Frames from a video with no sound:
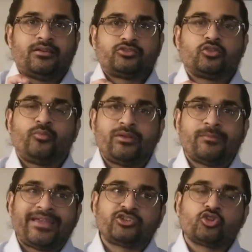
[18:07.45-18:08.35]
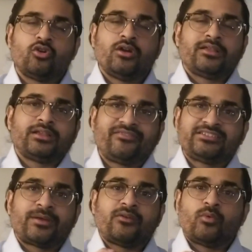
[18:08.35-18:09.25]
So we make sure that we
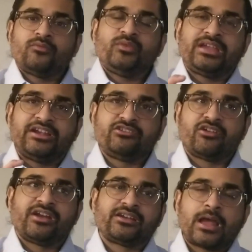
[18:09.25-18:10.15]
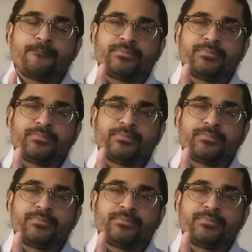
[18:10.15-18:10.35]
spend a 1 week integrated time